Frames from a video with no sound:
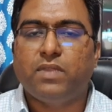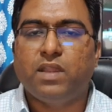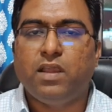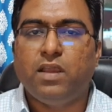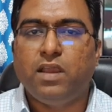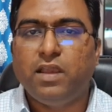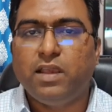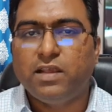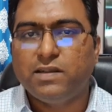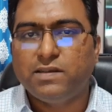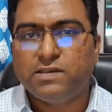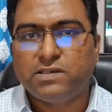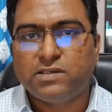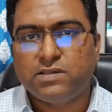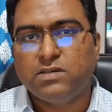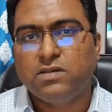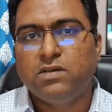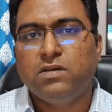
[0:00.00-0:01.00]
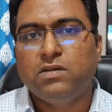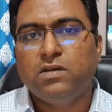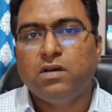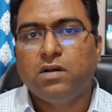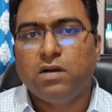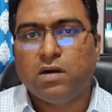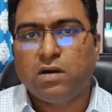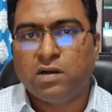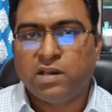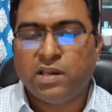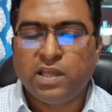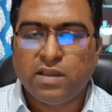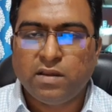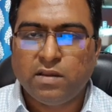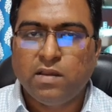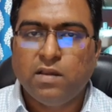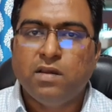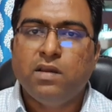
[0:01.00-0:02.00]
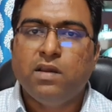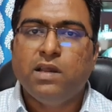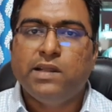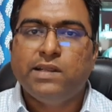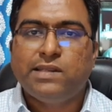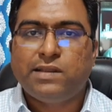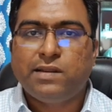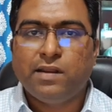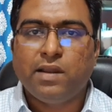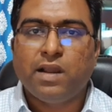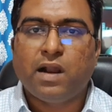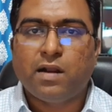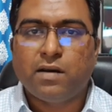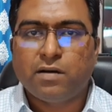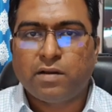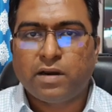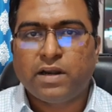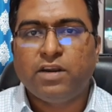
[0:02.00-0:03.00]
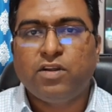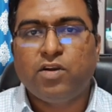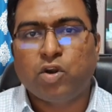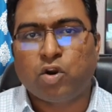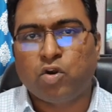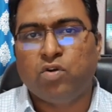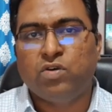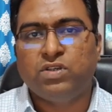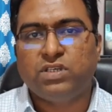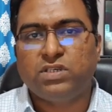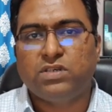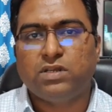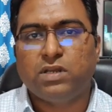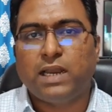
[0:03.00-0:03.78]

he is earning 300 crores.